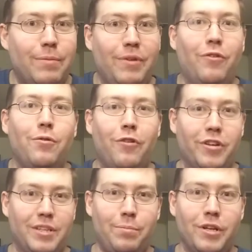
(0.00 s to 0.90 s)
be
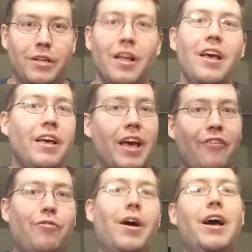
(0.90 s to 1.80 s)
focused on putting
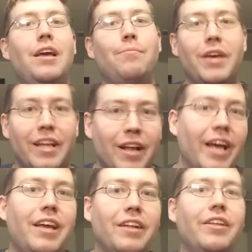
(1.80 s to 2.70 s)
Ephraim and
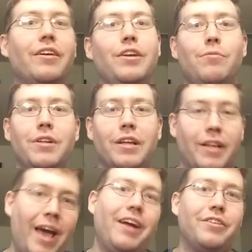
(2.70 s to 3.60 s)
Ike in there. You
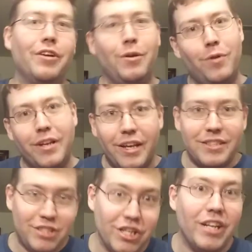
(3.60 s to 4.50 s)
wouldn't
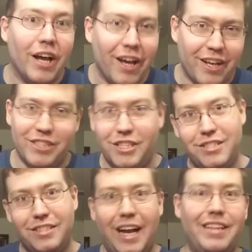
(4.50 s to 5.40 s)
get Sheeta, because
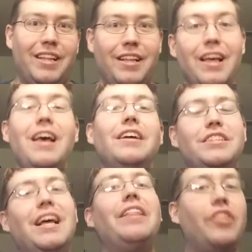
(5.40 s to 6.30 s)
she's not
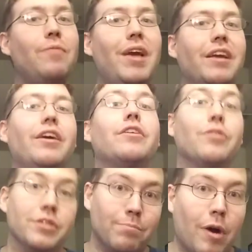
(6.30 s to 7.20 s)
the main
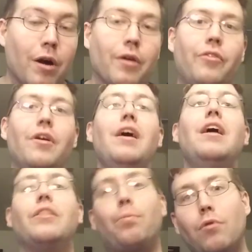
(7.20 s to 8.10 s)
character, it's Marth.
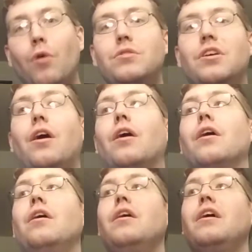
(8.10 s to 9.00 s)
The pros
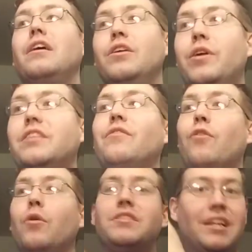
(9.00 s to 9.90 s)
are, you get to
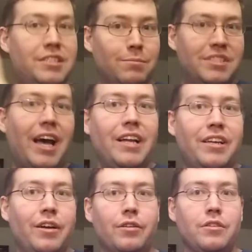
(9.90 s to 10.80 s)
focus on some side
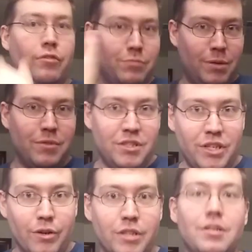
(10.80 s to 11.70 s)
characters from some of the
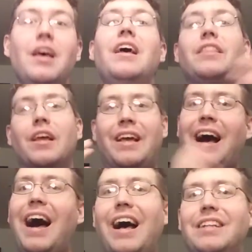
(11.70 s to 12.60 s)
series. The
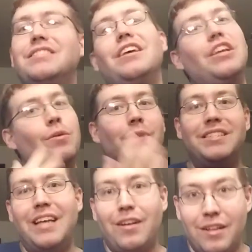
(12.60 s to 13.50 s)
cons, you
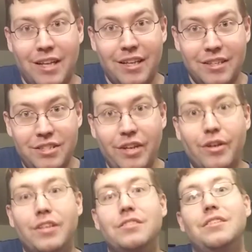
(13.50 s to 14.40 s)
miss out on a lot of the
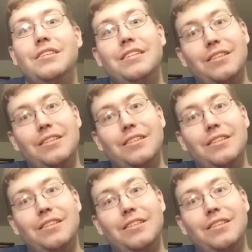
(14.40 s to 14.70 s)
series.